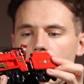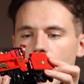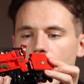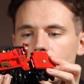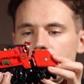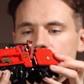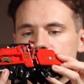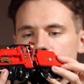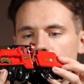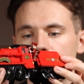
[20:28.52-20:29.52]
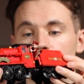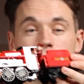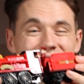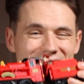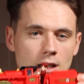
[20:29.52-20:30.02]
and inside there
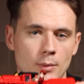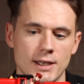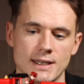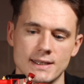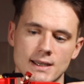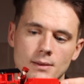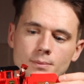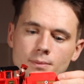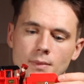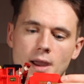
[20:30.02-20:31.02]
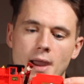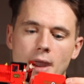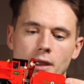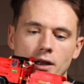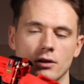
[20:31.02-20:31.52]
is a little bit of detail.
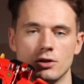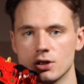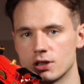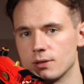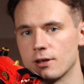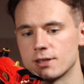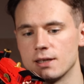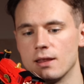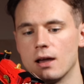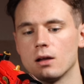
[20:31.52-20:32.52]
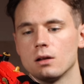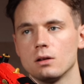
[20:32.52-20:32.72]
You can just about see that.